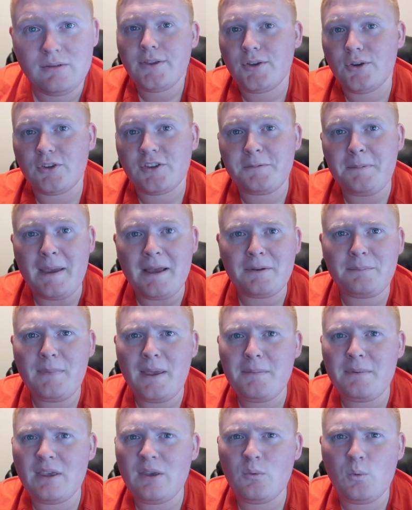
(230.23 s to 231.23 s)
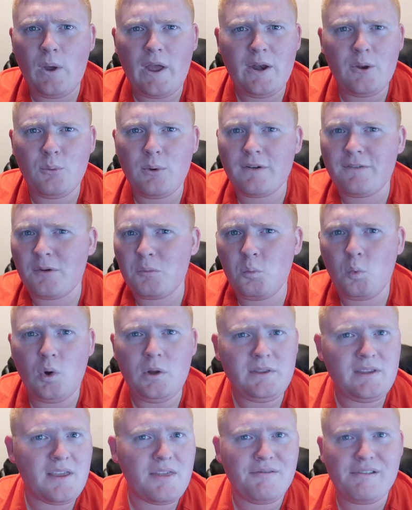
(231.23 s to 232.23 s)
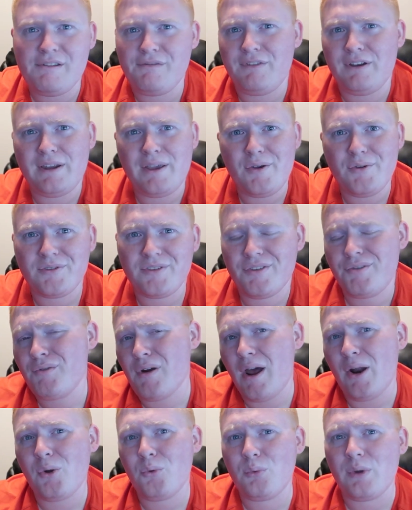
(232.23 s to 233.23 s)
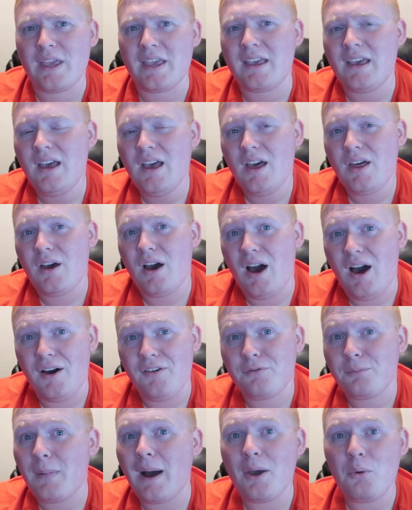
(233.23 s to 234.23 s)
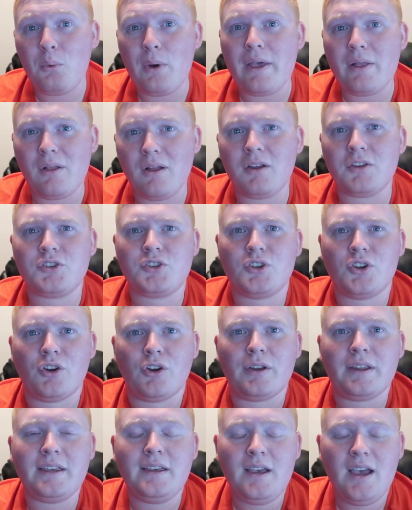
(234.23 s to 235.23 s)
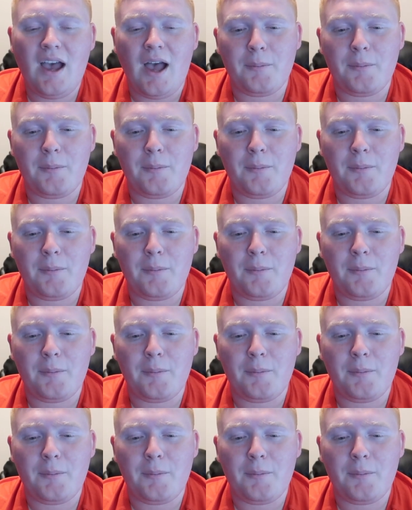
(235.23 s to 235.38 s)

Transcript: So expect maybe anywhere from 1 to 3 videos throughout a week of my weight loss journey.